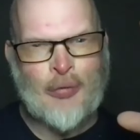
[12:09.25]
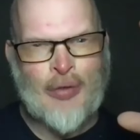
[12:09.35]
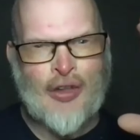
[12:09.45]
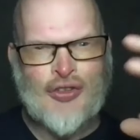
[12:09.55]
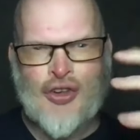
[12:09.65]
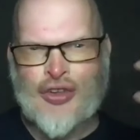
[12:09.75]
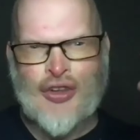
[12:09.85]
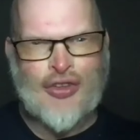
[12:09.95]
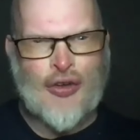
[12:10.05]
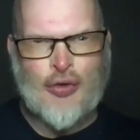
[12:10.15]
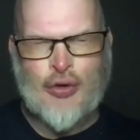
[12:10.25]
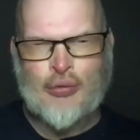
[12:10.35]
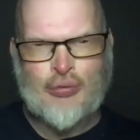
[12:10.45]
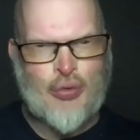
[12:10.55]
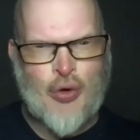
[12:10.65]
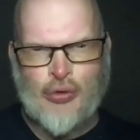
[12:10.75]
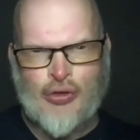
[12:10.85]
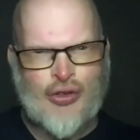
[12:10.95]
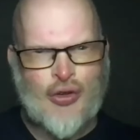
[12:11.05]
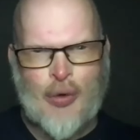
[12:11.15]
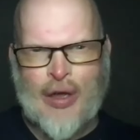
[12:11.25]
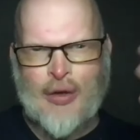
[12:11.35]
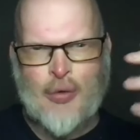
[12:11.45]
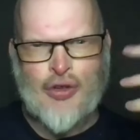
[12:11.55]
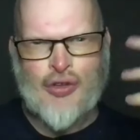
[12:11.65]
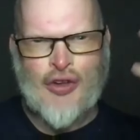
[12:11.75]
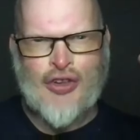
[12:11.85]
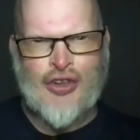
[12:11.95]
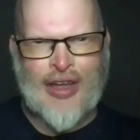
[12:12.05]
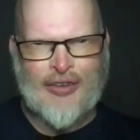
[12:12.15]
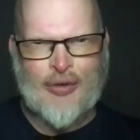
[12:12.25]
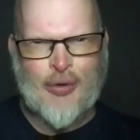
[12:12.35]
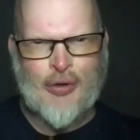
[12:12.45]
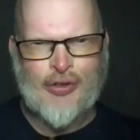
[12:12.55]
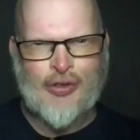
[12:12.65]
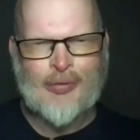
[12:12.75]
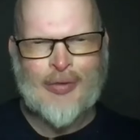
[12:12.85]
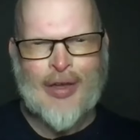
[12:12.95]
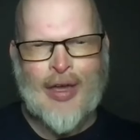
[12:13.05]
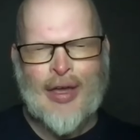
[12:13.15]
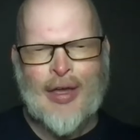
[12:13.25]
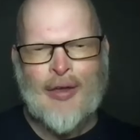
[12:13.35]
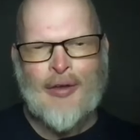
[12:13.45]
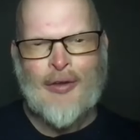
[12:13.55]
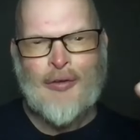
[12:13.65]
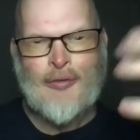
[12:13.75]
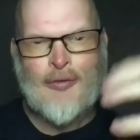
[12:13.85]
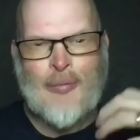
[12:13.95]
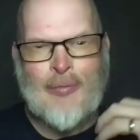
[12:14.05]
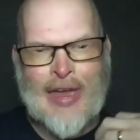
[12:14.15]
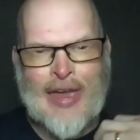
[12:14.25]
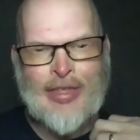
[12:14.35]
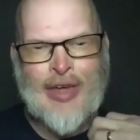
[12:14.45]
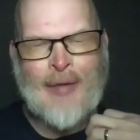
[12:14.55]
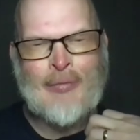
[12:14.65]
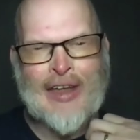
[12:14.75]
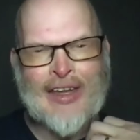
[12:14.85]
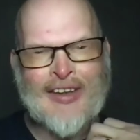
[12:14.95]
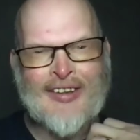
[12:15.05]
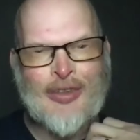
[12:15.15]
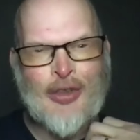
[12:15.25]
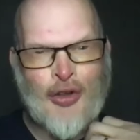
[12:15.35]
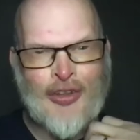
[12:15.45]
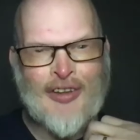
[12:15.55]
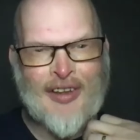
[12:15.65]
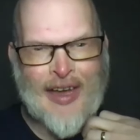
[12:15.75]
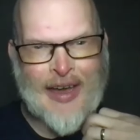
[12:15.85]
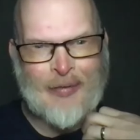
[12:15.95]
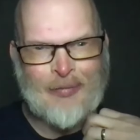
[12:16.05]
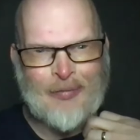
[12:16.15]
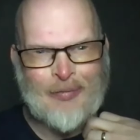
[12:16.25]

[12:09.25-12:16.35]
It's just it's different roots, Greek roots versus Latin roots. For me, that meaning is not the same.